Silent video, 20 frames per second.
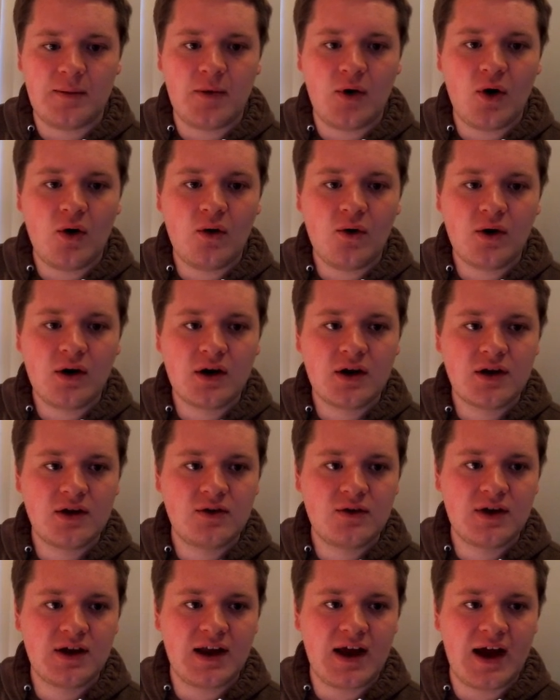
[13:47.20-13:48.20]
or you
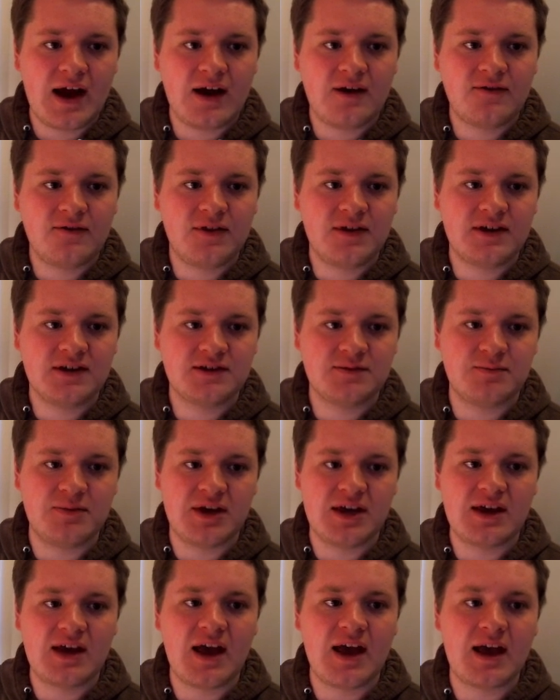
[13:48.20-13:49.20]
can have this
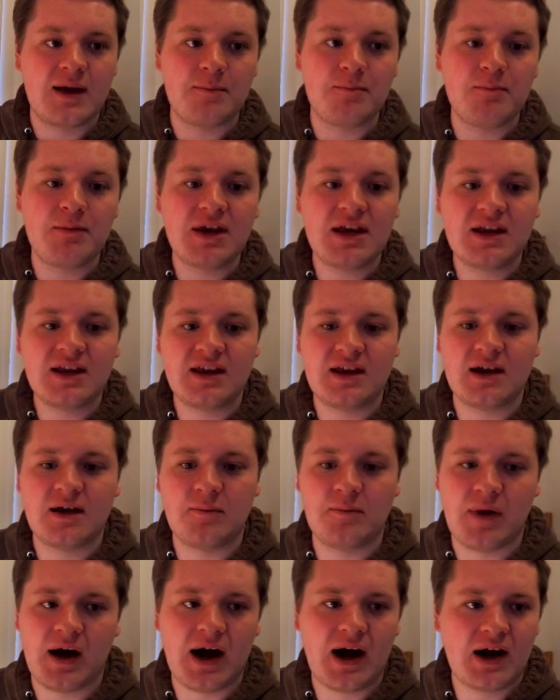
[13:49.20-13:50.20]
be a media
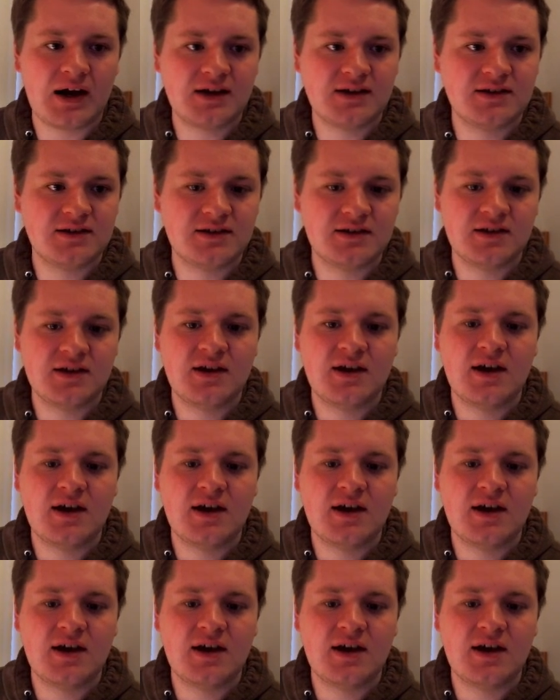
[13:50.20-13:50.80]
box.